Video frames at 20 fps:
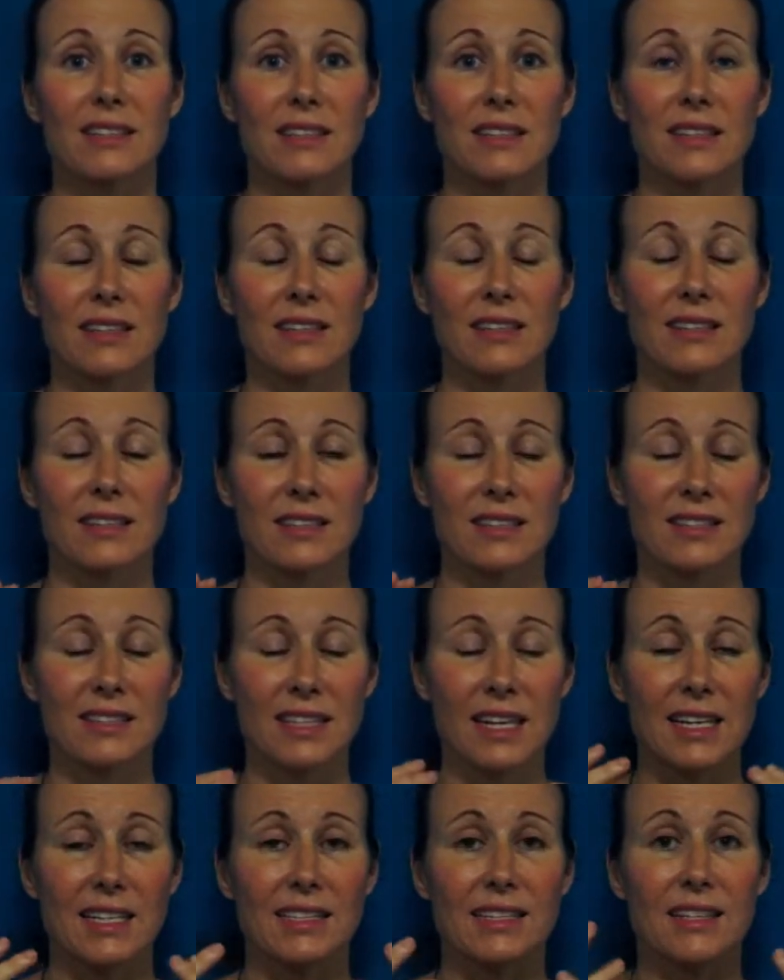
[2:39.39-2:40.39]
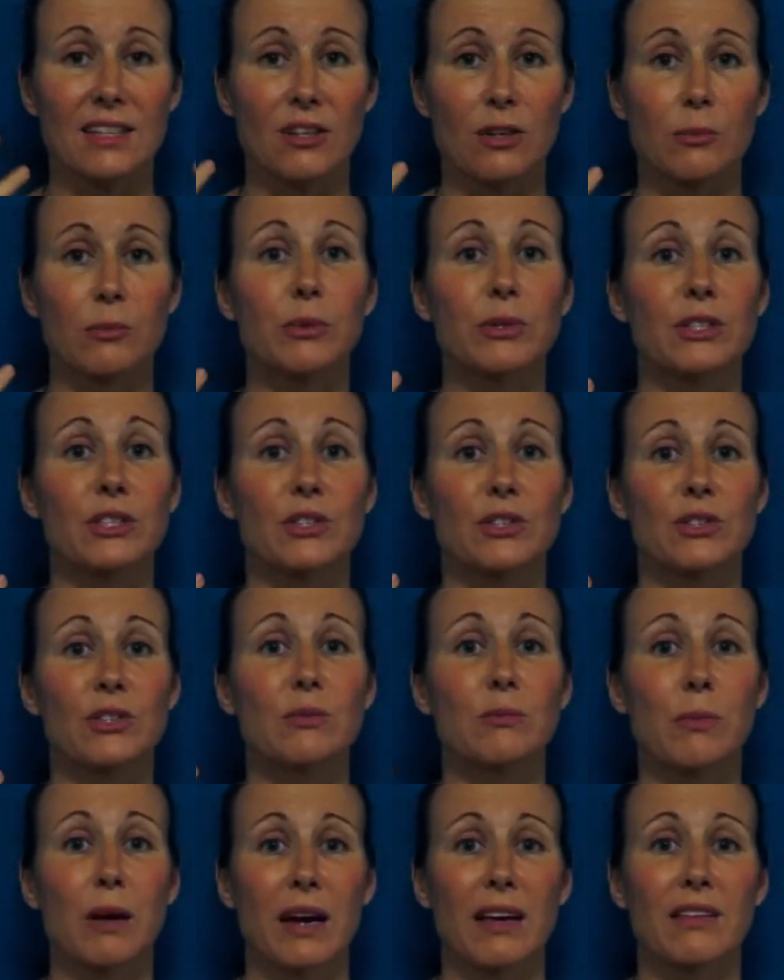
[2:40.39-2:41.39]
the states that are
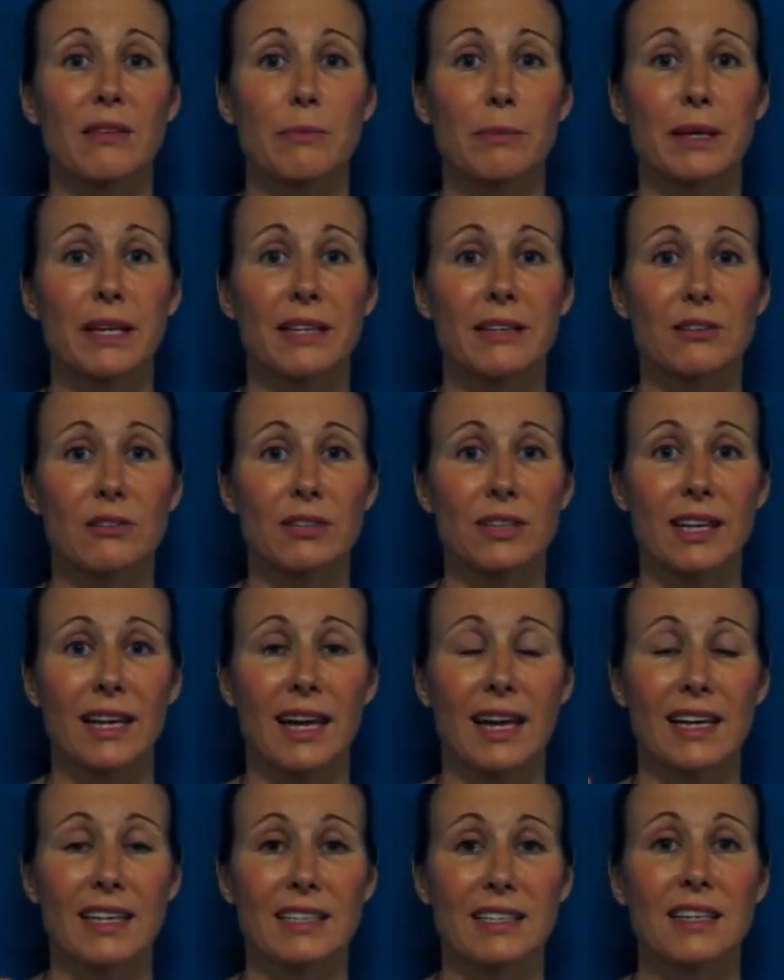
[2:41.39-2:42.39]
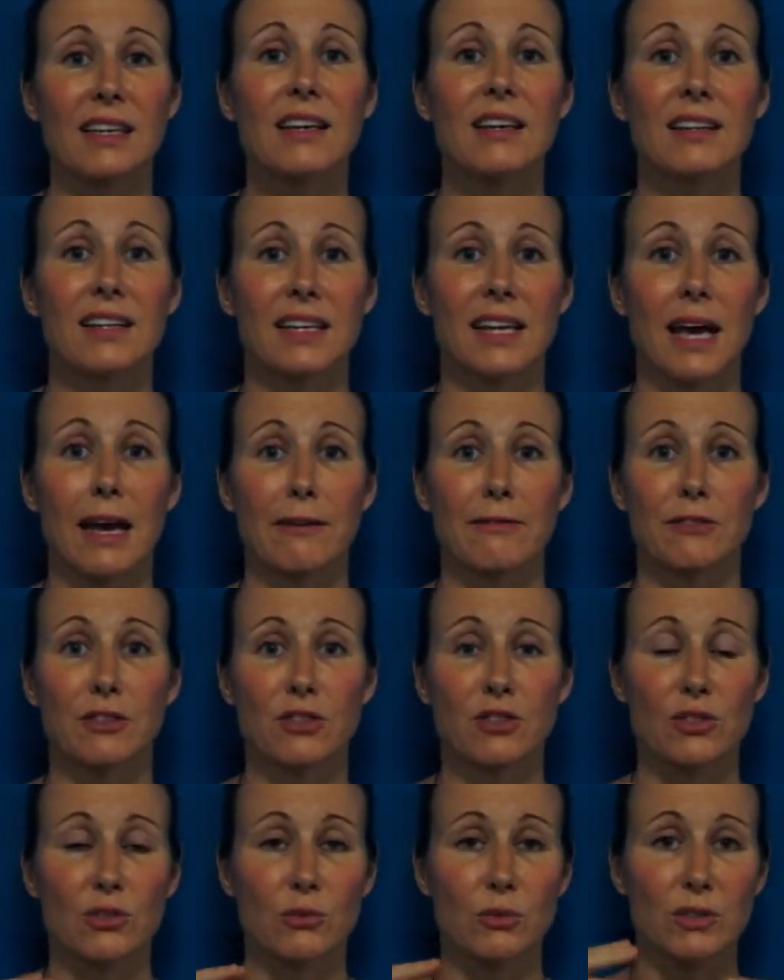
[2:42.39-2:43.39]
produced by the pineal gland that have to
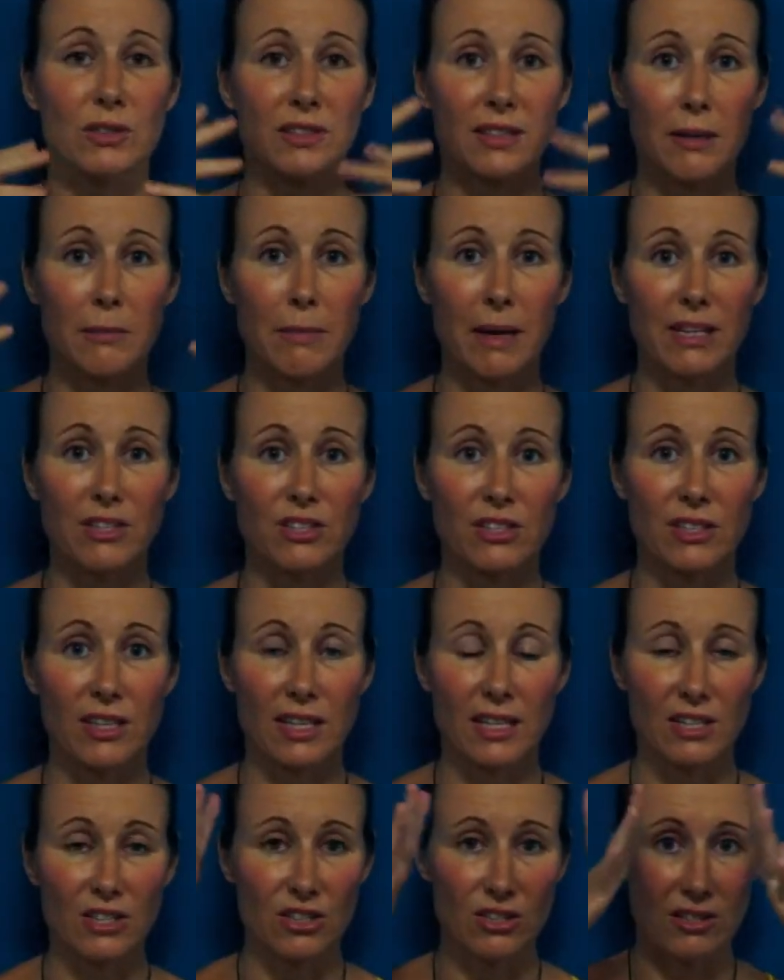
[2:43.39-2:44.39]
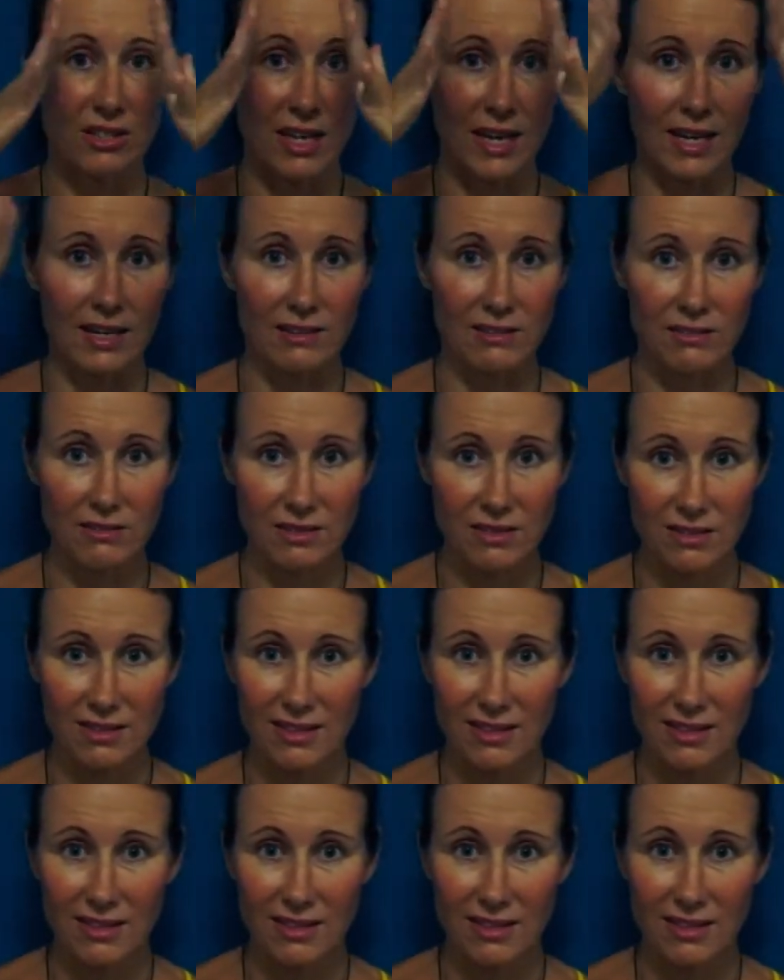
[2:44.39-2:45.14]
do with the imagination. And